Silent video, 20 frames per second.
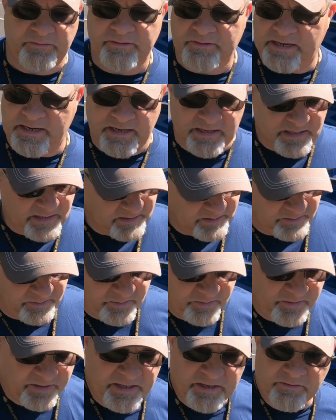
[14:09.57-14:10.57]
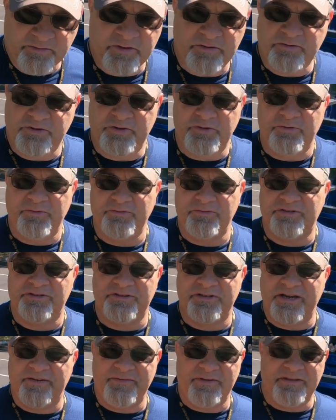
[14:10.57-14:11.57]
I don't know, who the hell knows, June
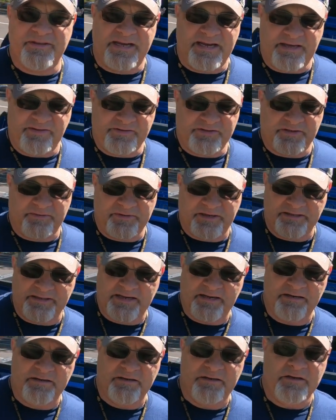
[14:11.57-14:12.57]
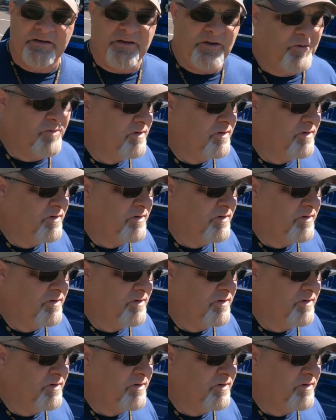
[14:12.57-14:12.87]
7th, 8th, something like that. Hold up,